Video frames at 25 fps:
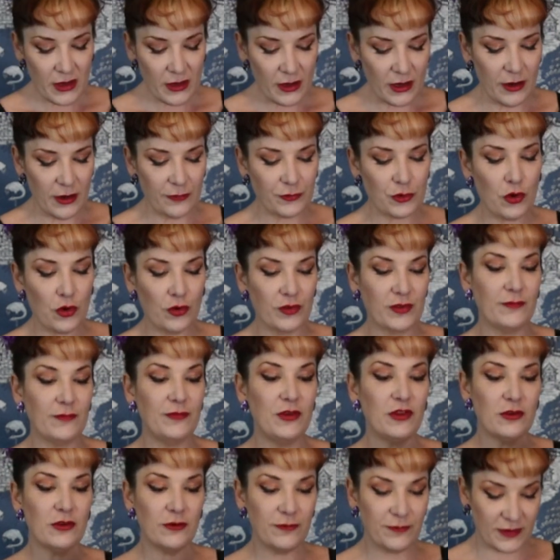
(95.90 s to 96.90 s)
And of course, if
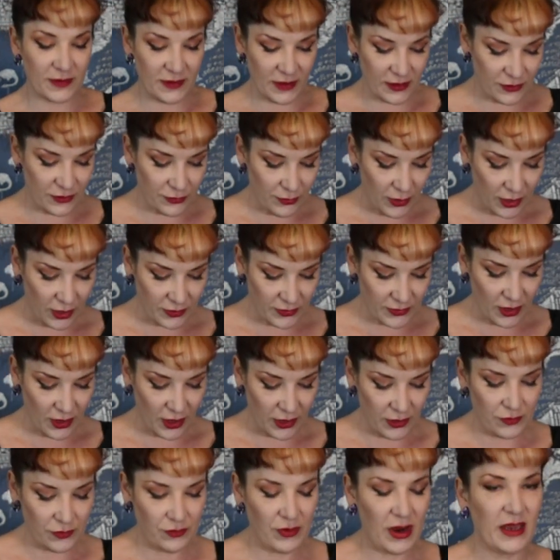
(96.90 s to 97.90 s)
you do fit into our
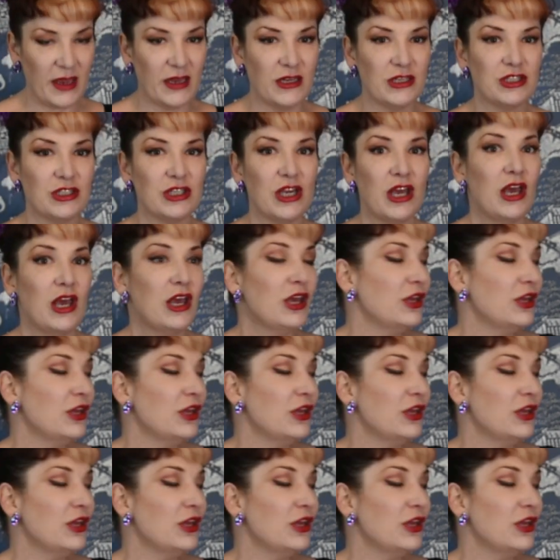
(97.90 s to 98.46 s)
size range,